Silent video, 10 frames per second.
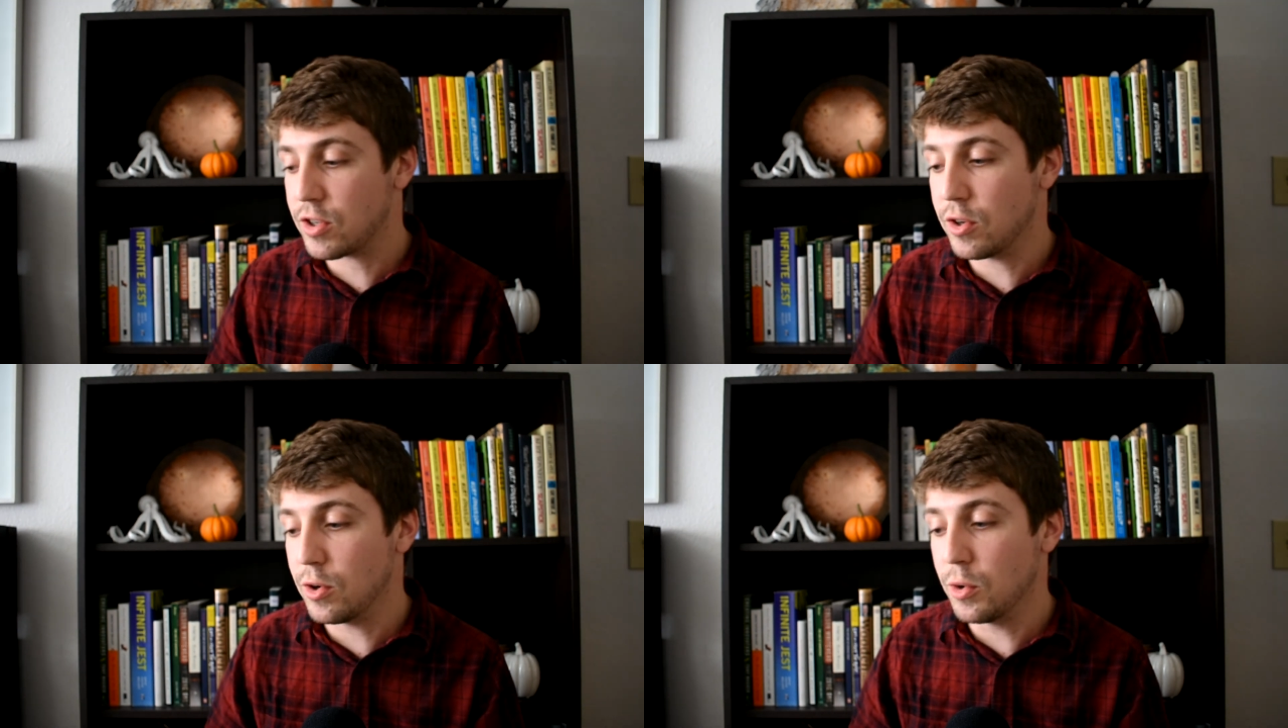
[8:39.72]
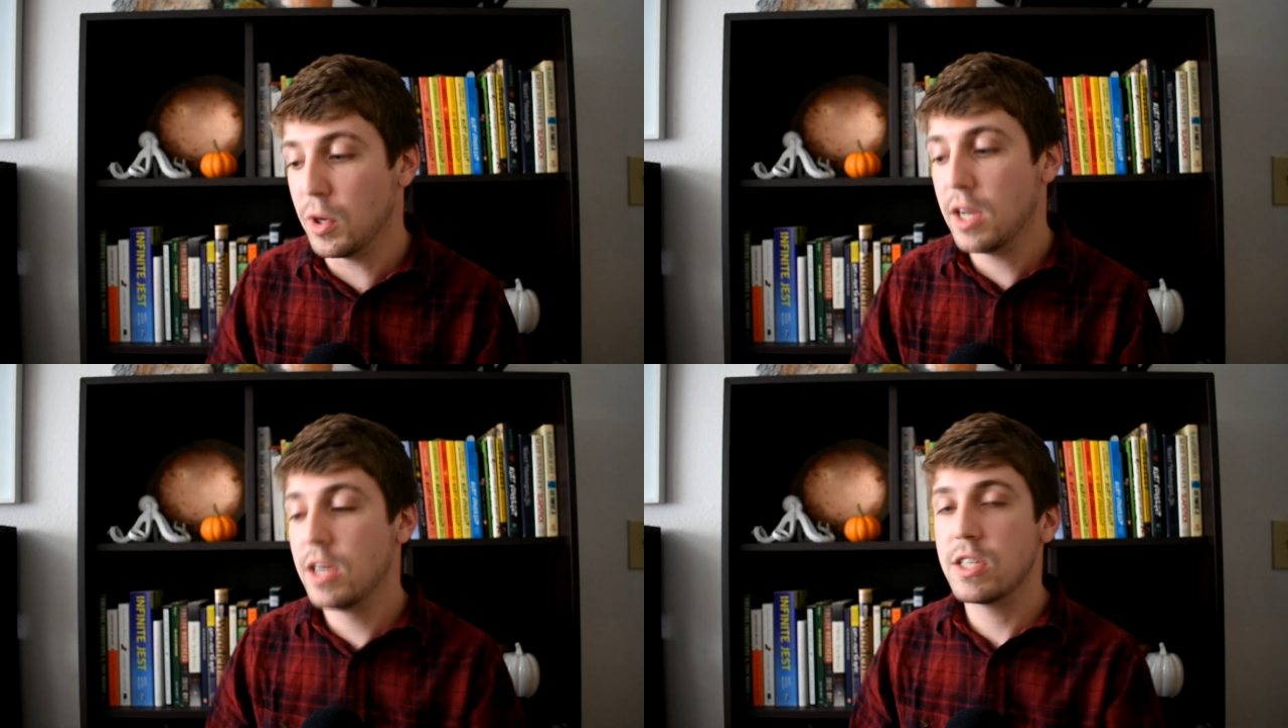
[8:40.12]

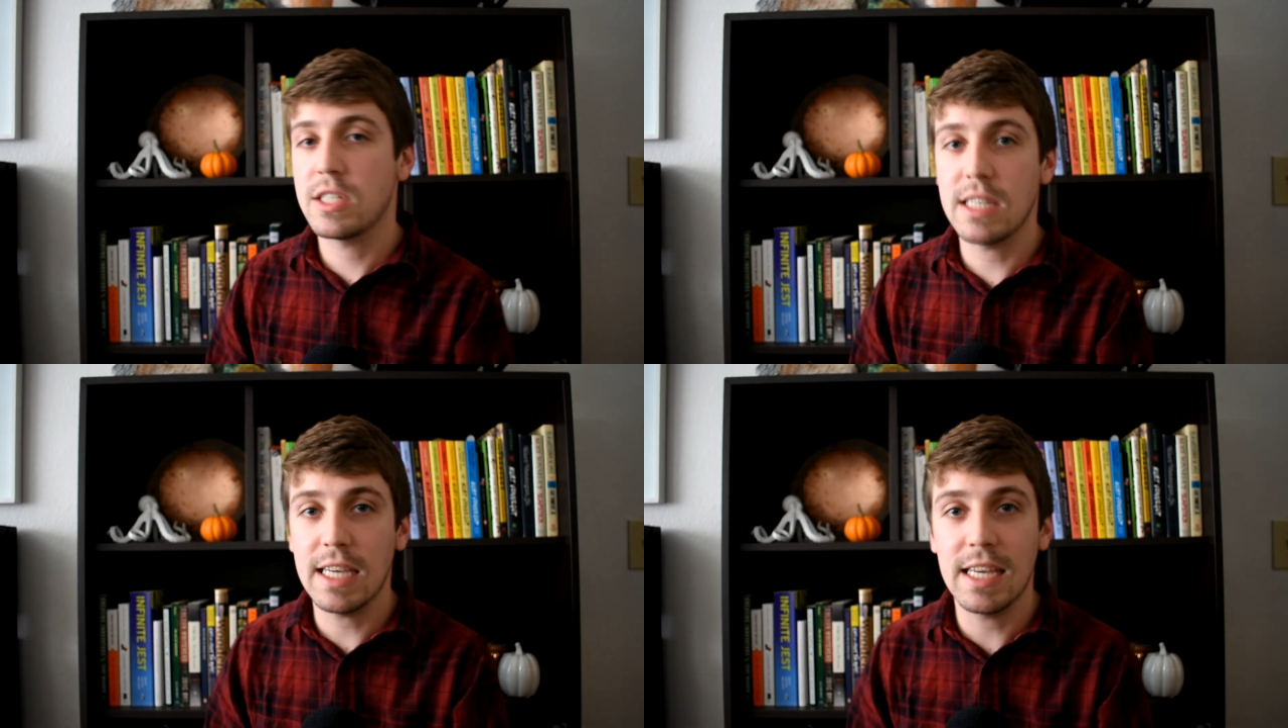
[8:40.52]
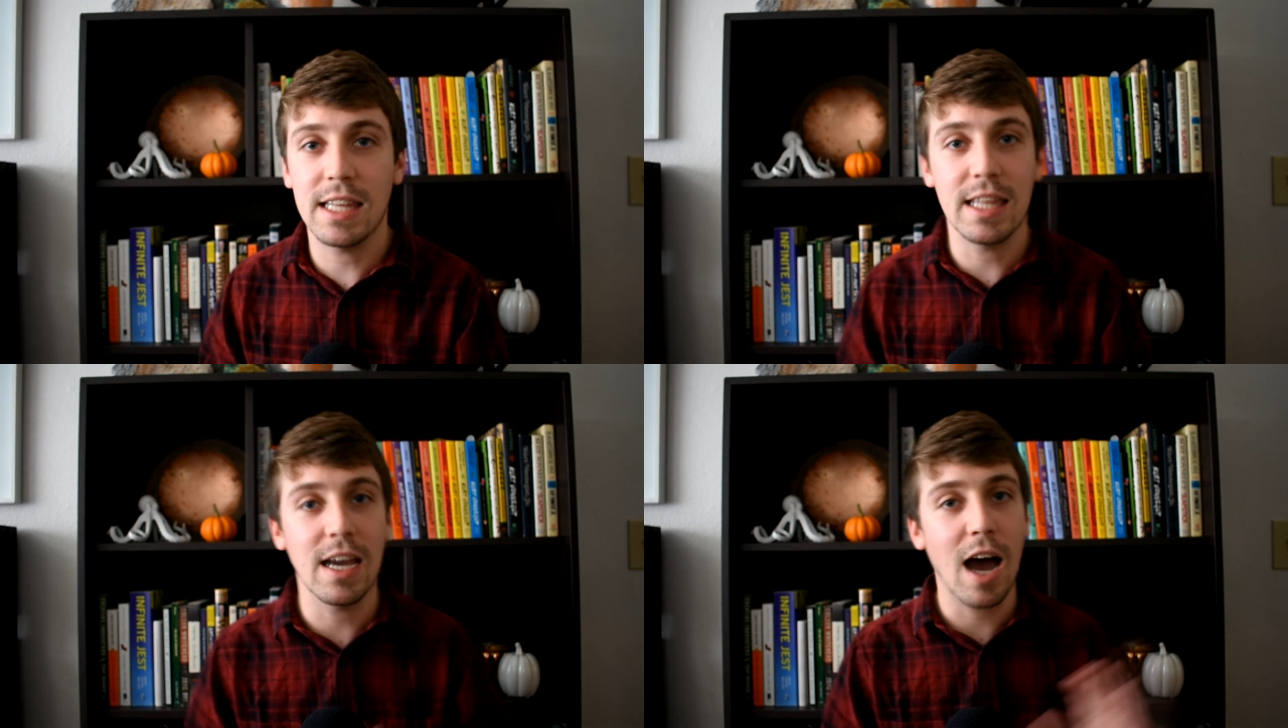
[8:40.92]
to
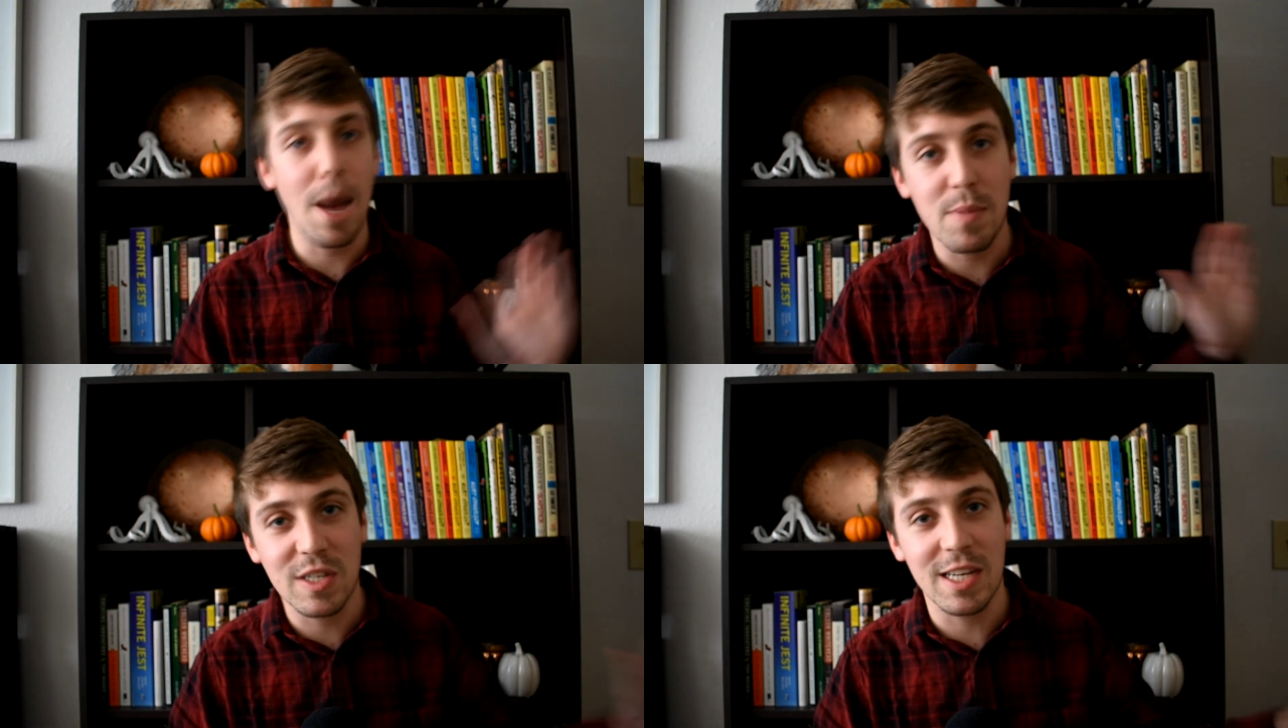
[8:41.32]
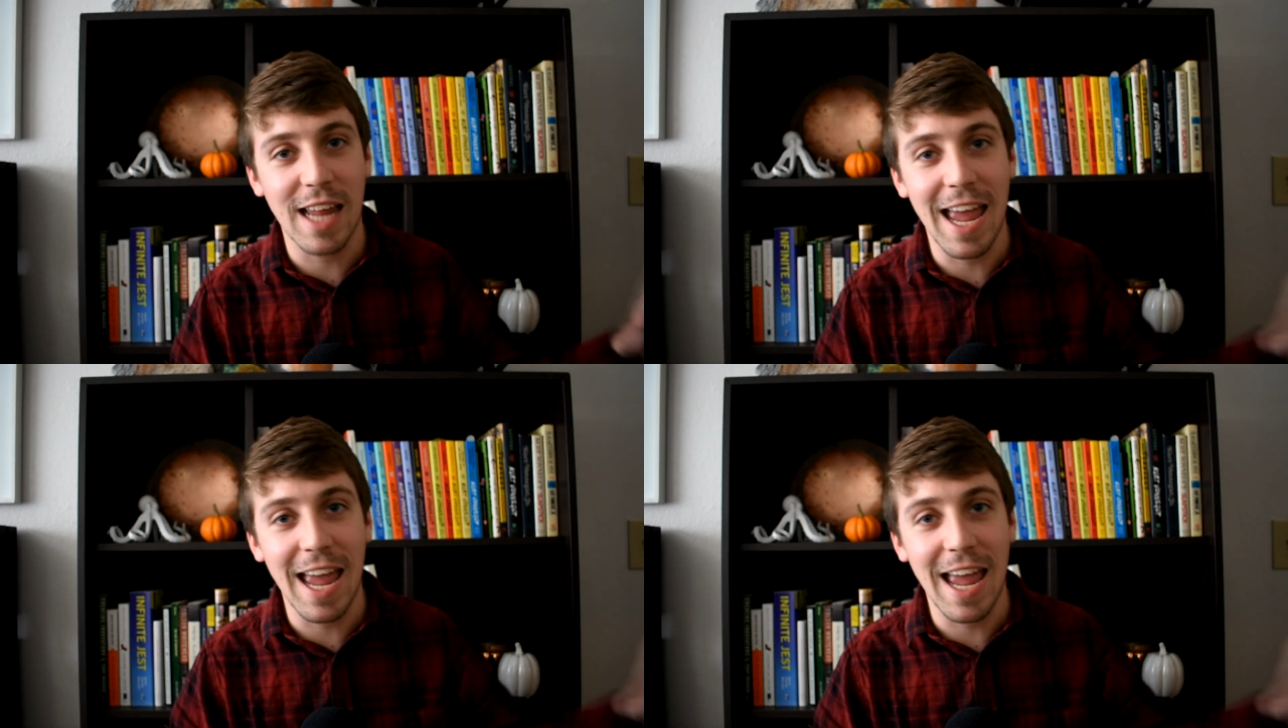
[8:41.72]
see the opposite